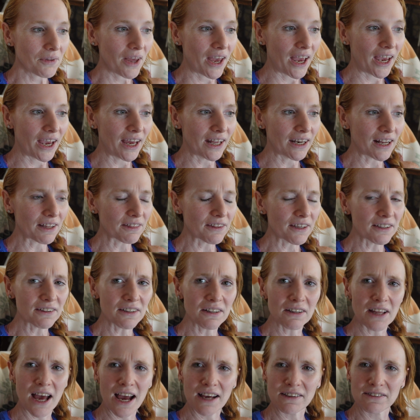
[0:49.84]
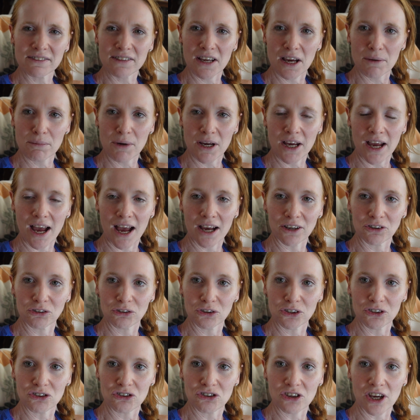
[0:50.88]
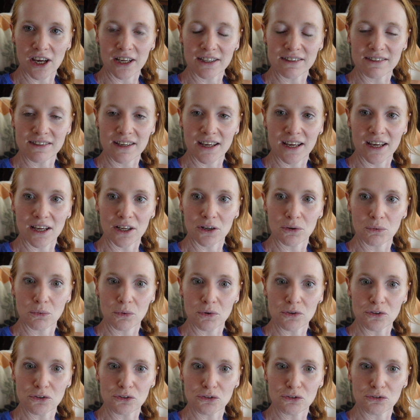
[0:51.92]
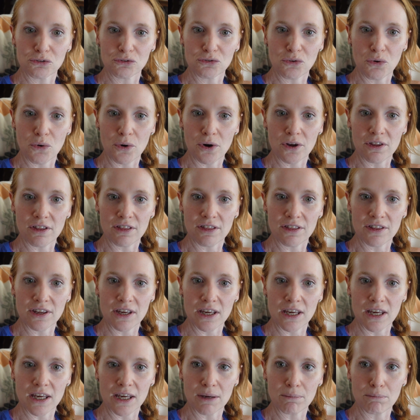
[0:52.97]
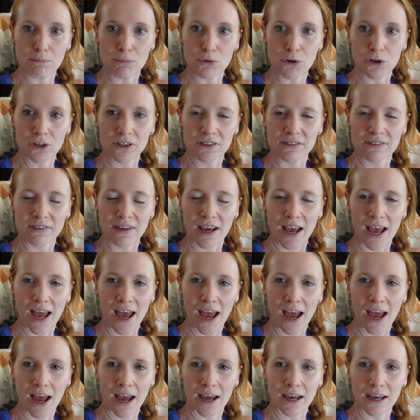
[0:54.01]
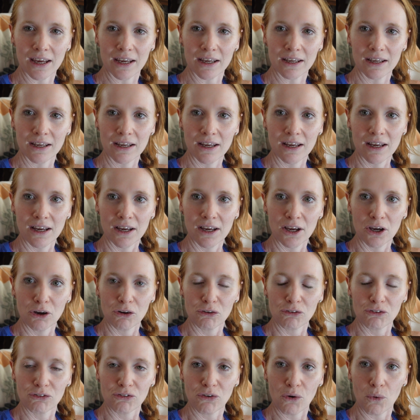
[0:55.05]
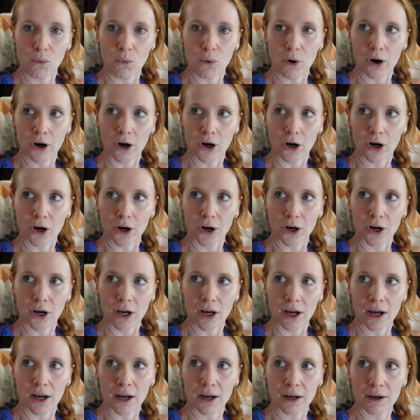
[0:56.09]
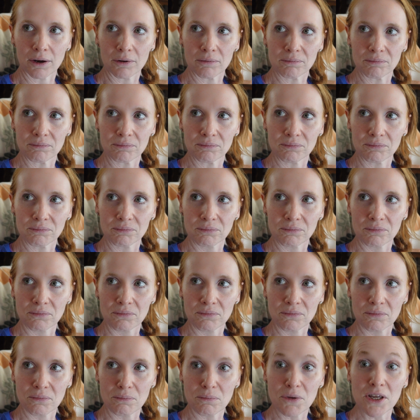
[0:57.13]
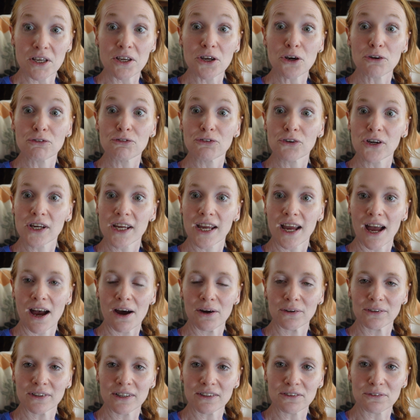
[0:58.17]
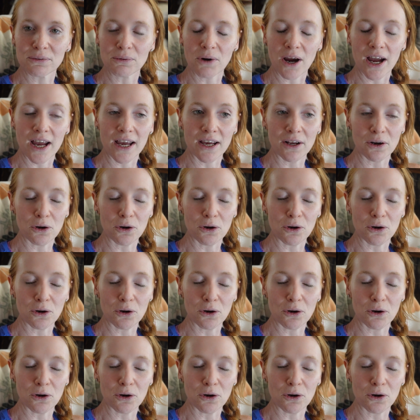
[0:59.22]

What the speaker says: I think the last time I actually checked in was for the book tag for Mid-Year Freakout. That's right.